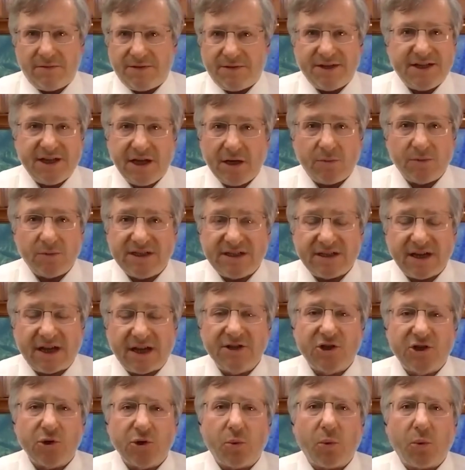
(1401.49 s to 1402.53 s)
the deal was
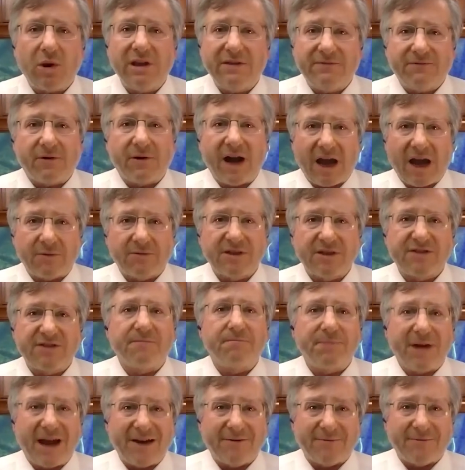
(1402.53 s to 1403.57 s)
done twenty-four hours
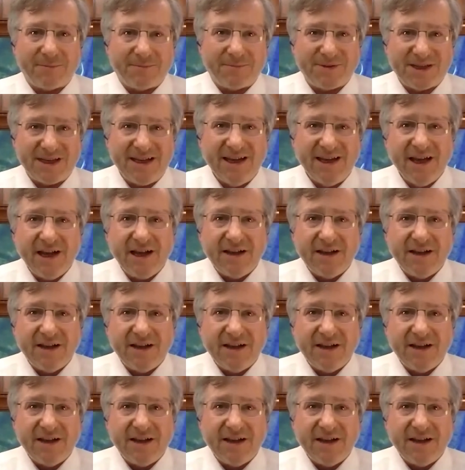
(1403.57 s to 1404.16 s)
from bankruptcy.